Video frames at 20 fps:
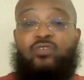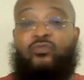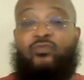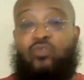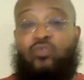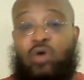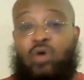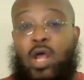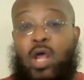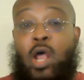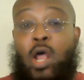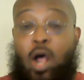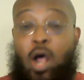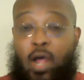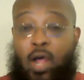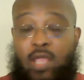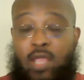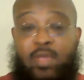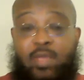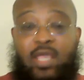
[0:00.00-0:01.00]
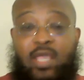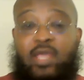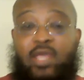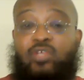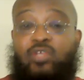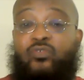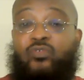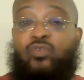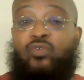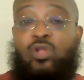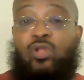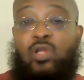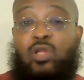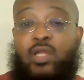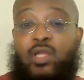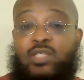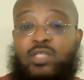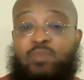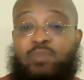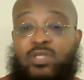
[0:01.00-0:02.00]
for? Are you making hijrah for Allah
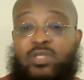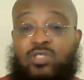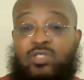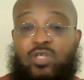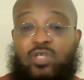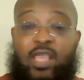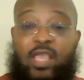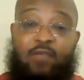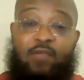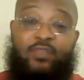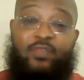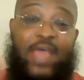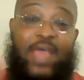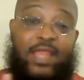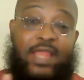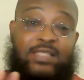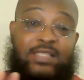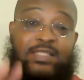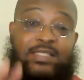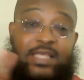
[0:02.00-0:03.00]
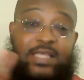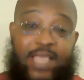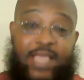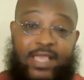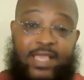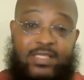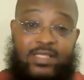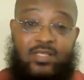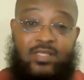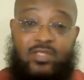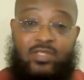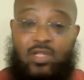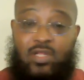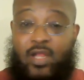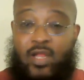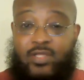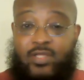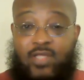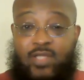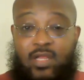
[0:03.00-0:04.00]
and His Messenger? If that is the case,
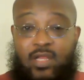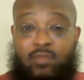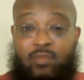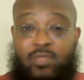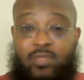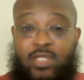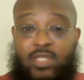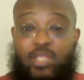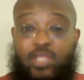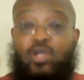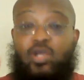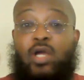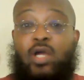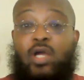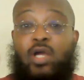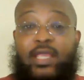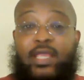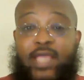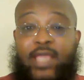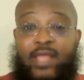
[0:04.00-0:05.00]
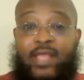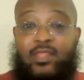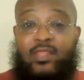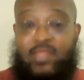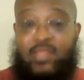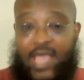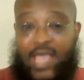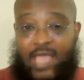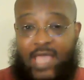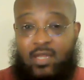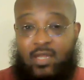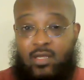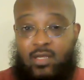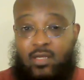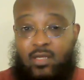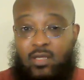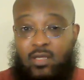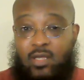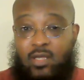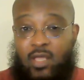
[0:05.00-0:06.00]
sallallahu alaihi wasallam, then you're going to get that.
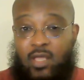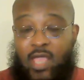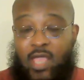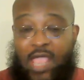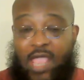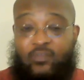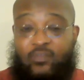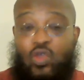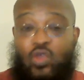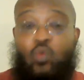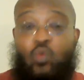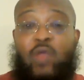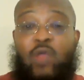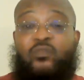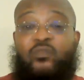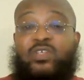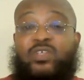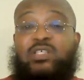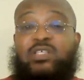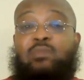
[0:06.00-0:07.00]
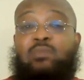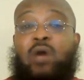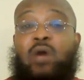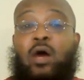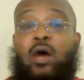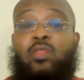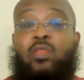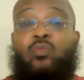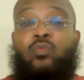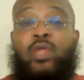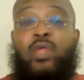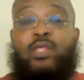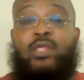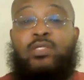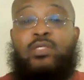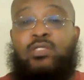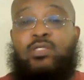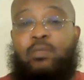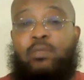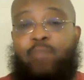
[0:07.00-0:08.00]
If you went for some other
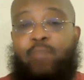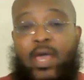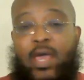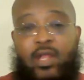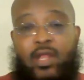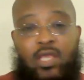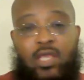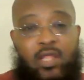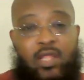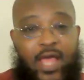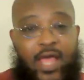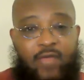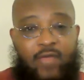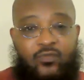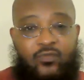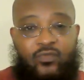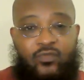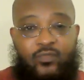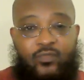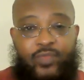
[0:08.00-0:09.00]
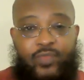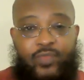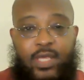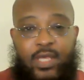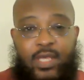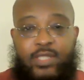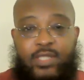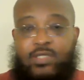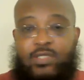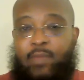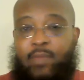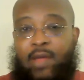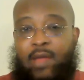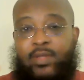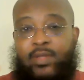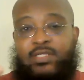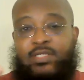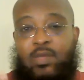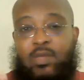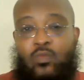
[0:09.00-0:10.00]
reason, to better your life, to
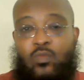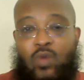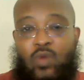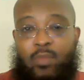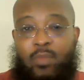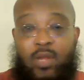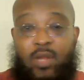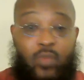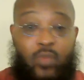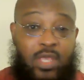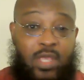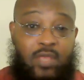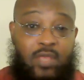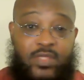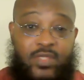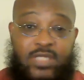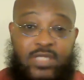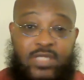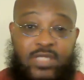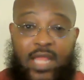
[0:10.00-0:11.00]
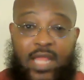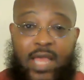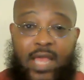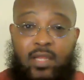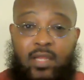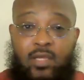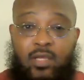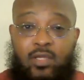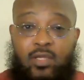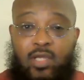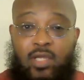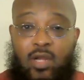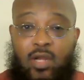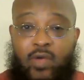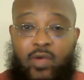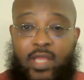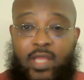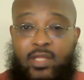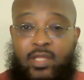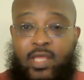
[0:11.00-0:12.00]
marry some woman, and we hear this a lot, you know,
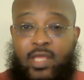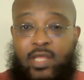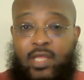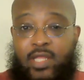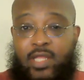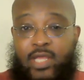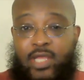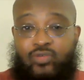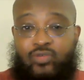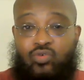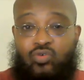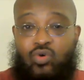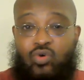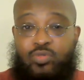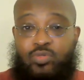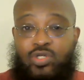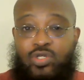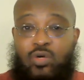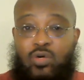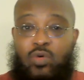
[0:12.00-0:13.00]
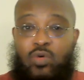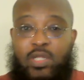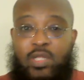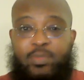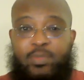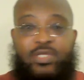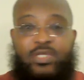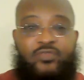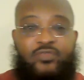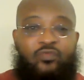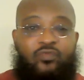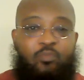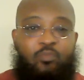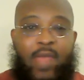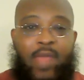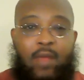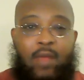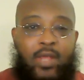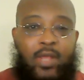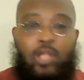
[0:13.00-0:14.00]
in the hijrah groups, you know, let me just
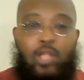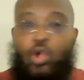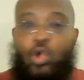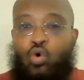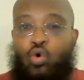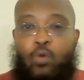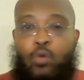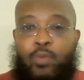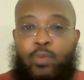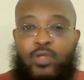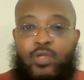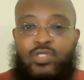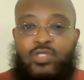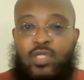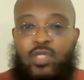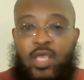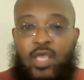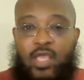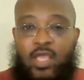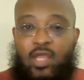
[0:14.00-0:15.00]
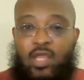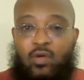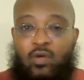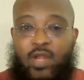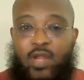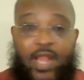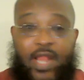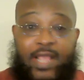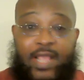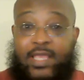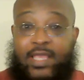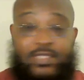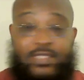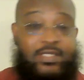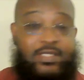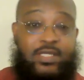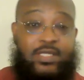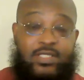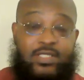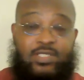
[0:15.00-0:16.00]
marry a local person, you know, and then I can get
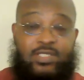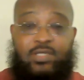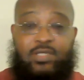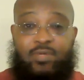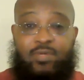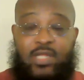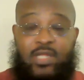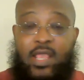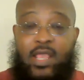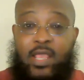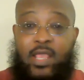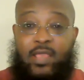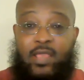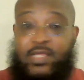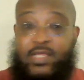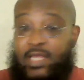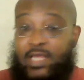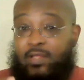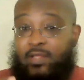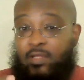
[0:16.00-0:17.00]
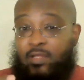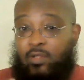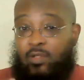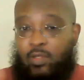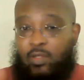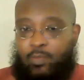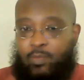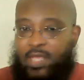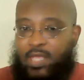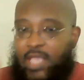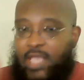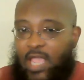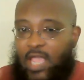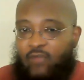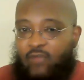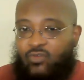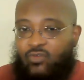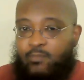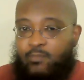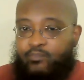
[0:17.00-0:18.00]
citizenship. And be
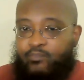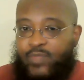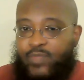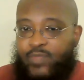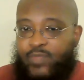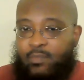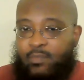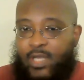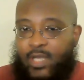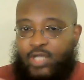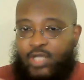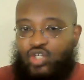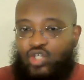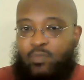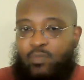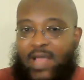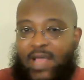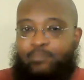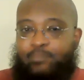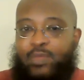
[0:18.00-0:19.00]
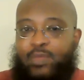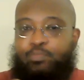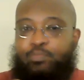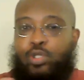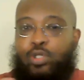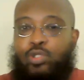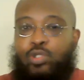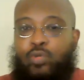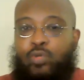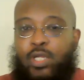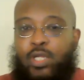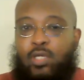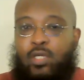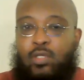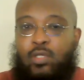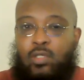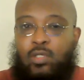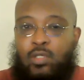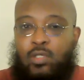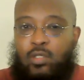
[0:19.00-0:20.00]
careful, because you might be polluting
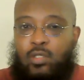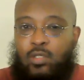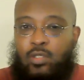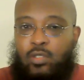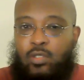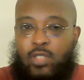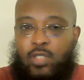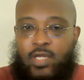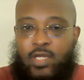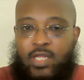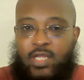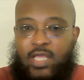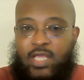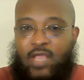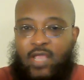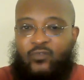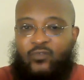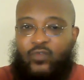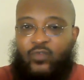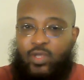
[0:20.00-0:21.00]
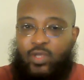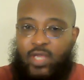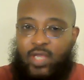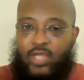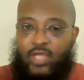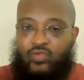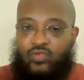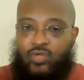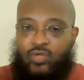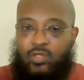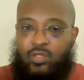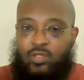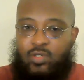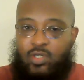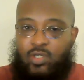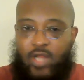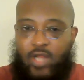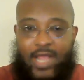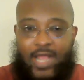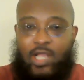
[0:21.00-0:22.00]
the niyyah for your hijrah.
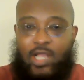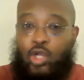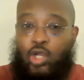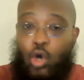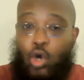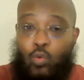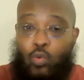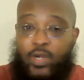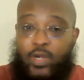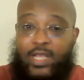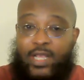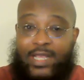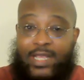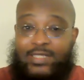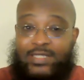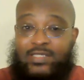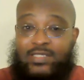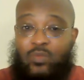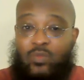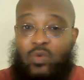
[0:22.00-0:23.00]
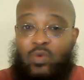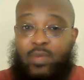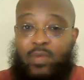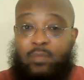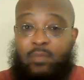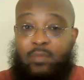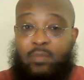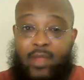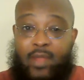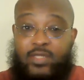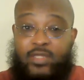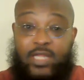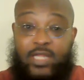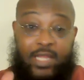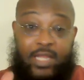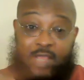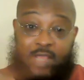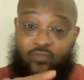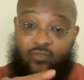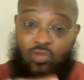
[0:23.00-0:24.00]
You're not going to get some woman in marriage, and
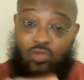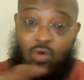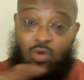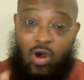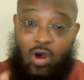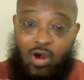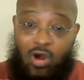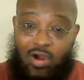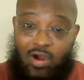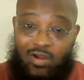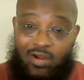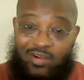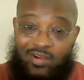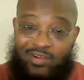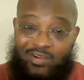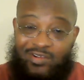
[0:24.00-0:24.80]
if you are,